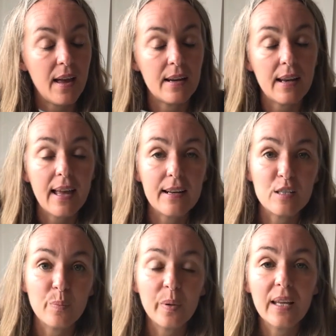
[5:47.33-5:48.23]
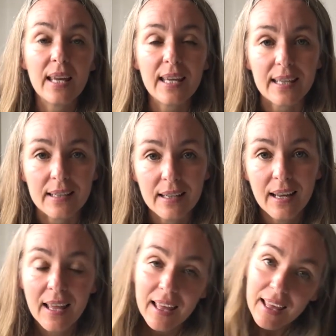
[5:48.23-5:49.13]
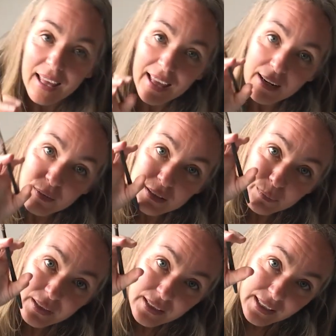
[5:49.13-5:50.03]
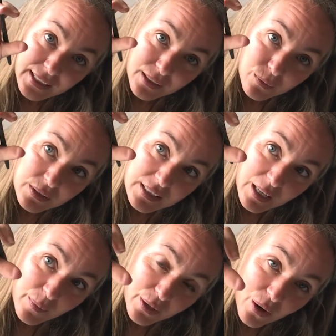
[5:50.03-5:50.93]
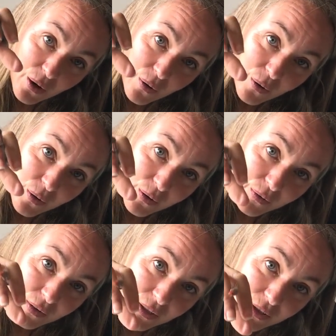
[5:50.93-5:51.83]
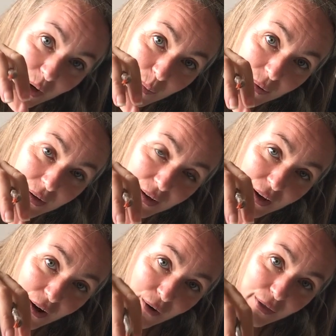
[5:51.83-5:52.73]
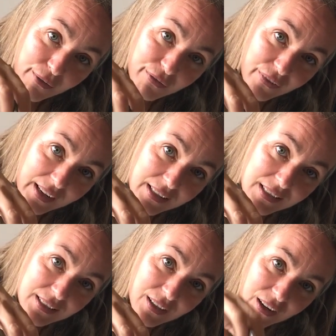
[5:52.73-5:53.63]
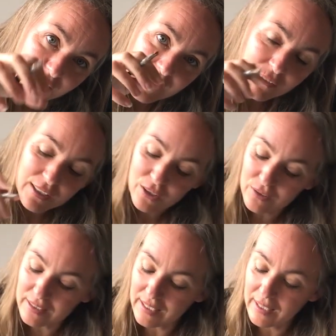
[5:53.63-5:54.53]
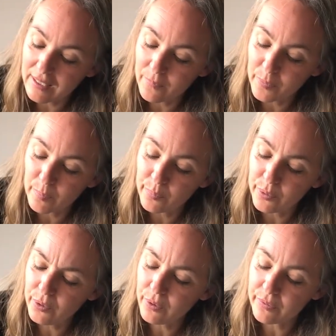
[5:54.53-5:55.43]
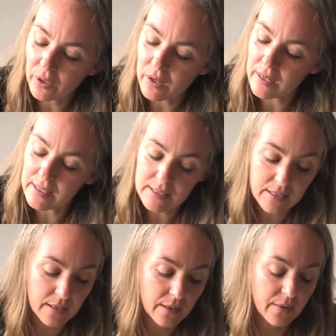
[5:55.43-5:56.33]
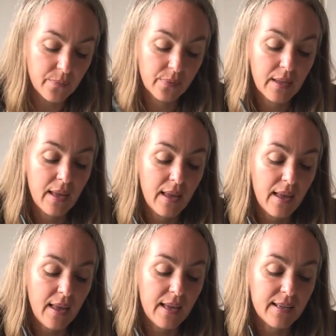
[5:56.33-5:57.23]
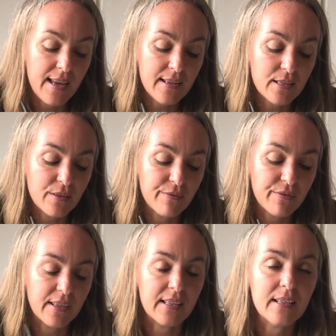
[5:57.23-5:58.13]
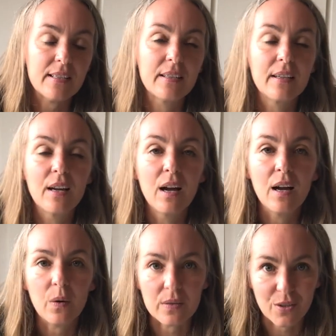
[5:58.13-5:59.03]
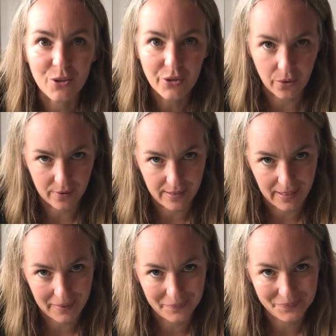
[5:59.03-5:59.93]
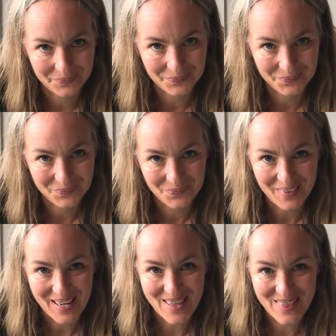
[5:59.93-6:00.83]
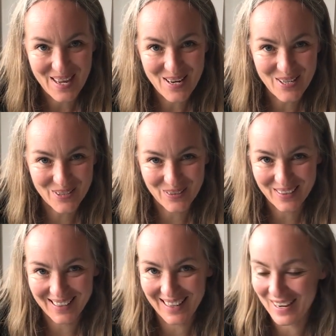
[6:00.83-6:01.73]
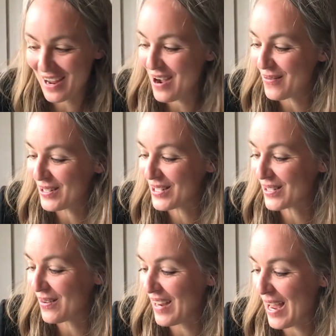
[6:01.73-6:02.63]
and it had its big head. And its big head was coming over the top of the fence on a lovely long neck, beautiful eyes. And Nana's friend was a donkey. And that donkey was so